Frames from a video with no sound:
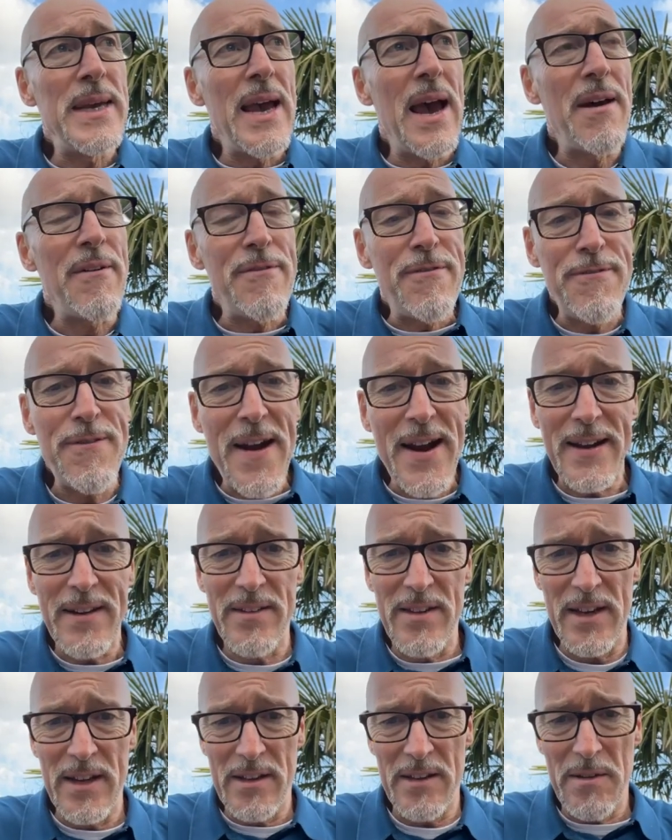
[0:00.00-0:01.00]
be
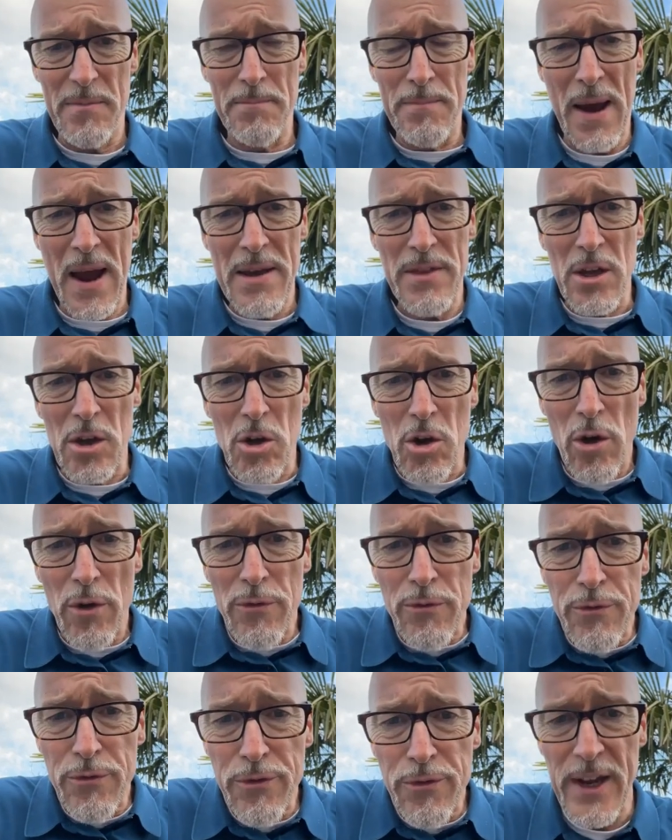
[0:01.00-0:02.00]
affected by the
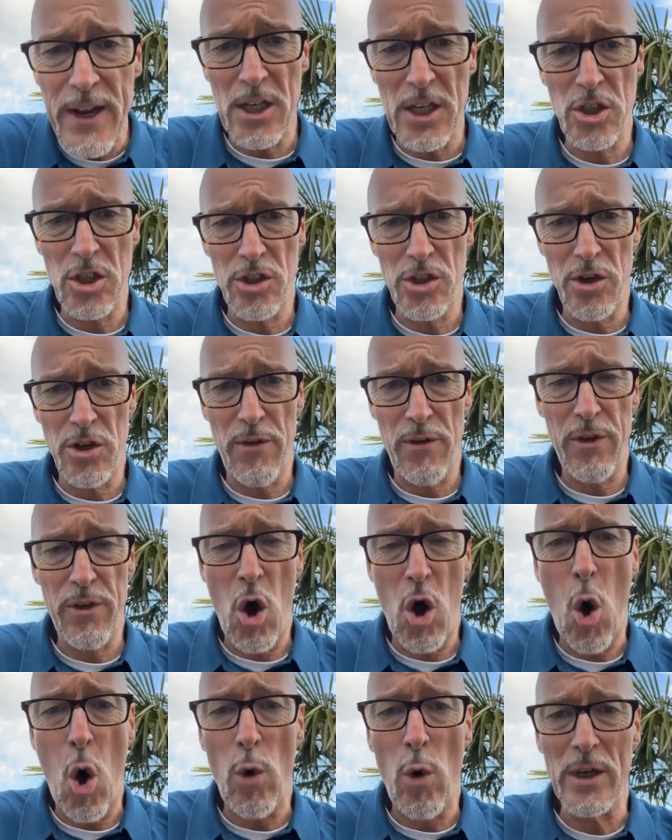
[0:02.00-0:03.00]
conviction
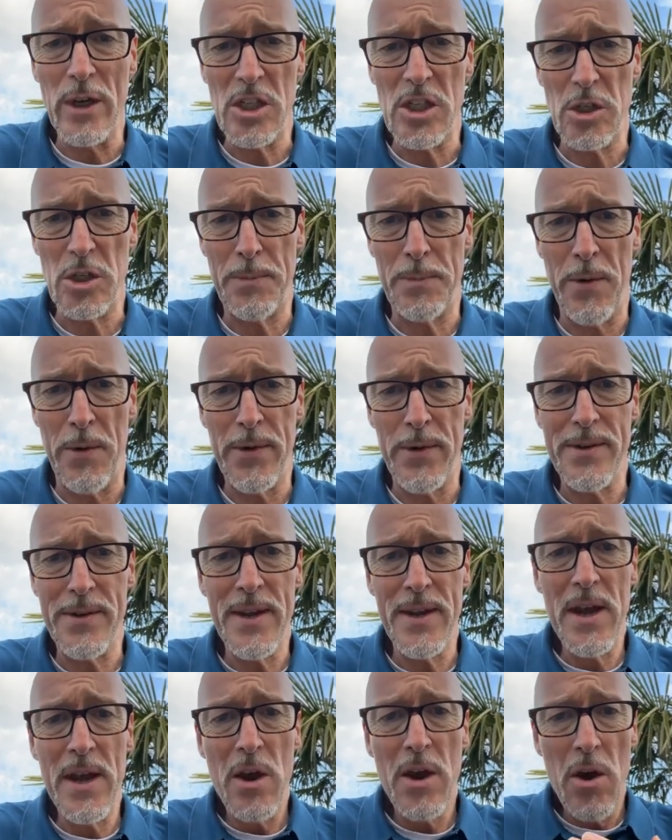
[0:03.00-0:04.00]
of the Holy
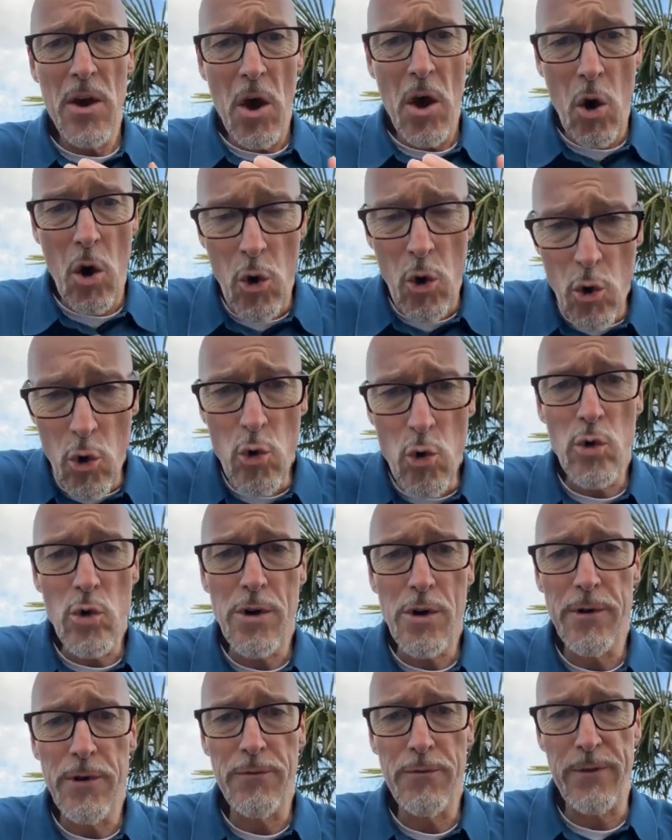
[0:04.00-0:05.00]
Spirit,
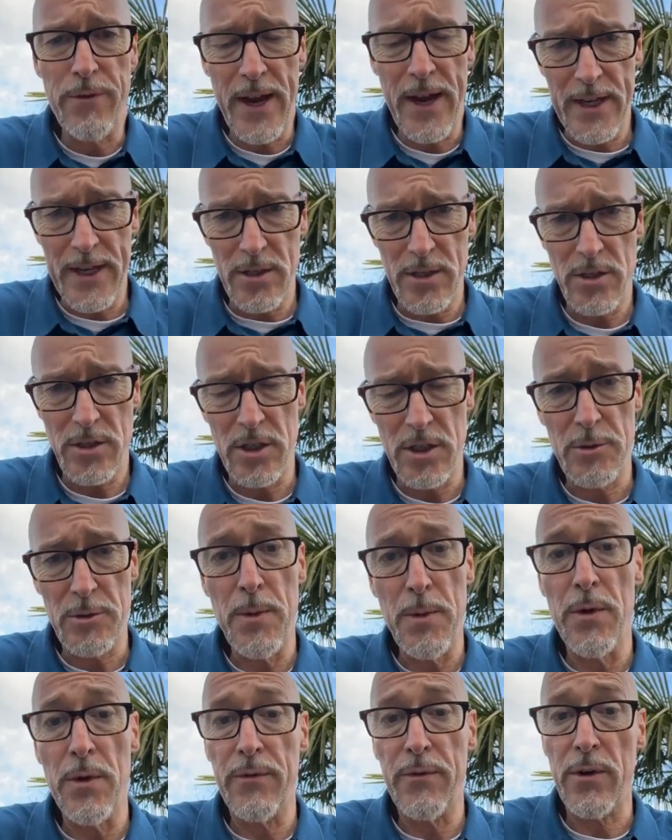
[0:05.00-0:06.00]
who convicts, the
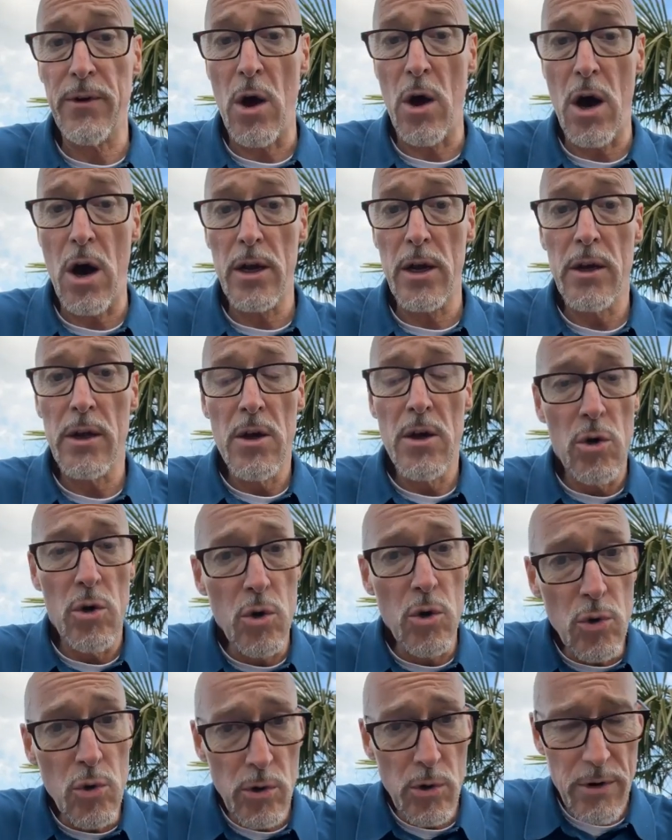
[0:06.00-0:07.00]
Spirit of God,
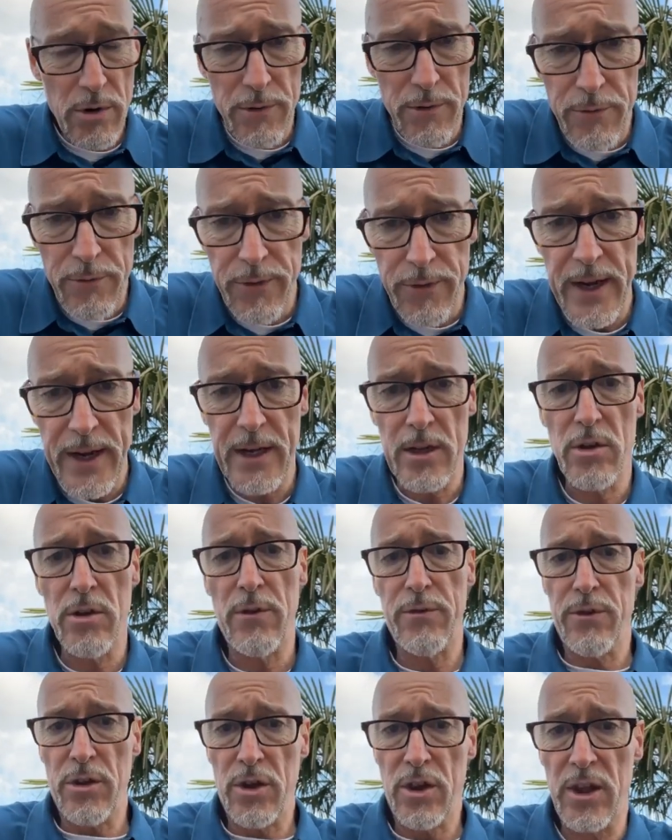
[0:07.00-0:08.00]
who
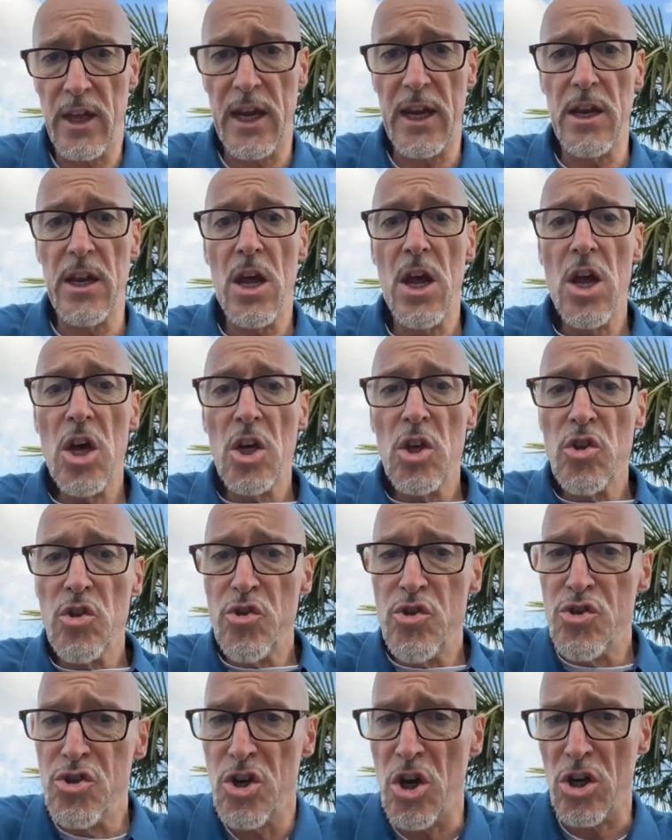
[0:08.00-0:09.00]
convicts of sin,
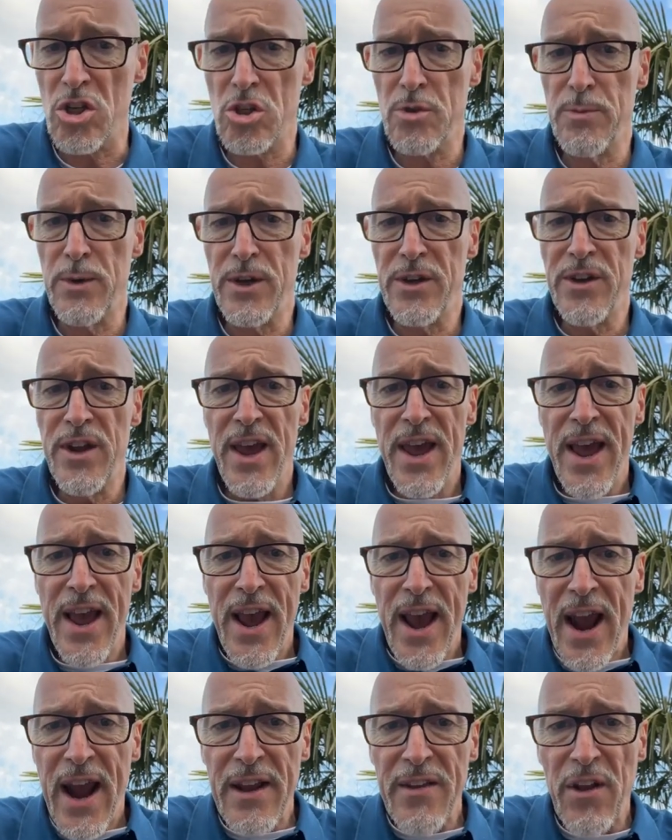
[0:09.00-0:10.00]
judgment,
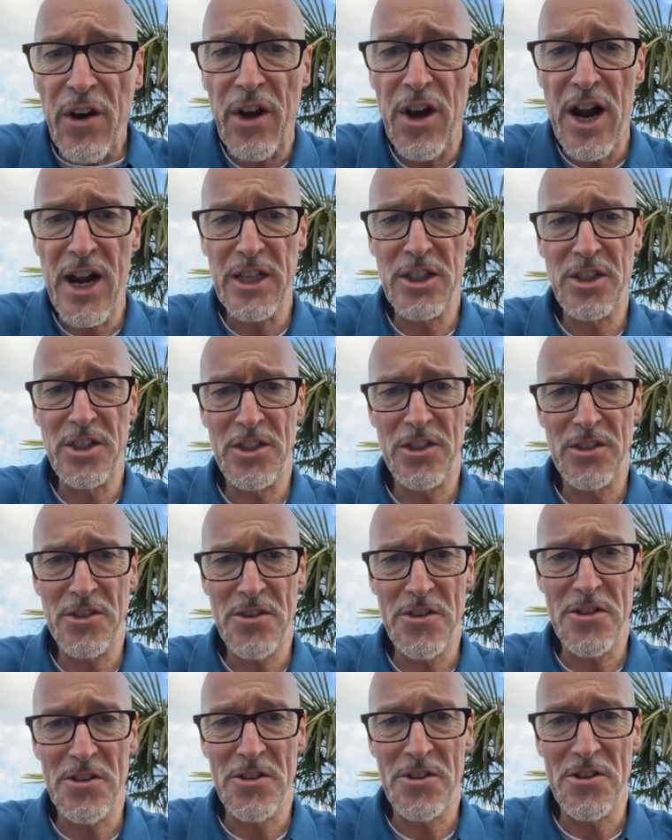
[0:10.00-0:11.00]
and
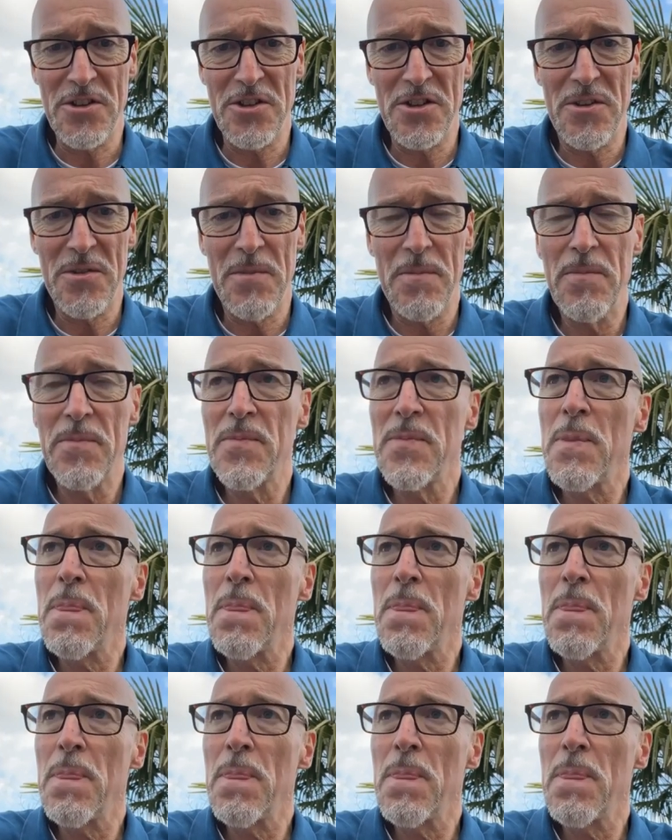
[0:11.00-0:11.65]
righteousness.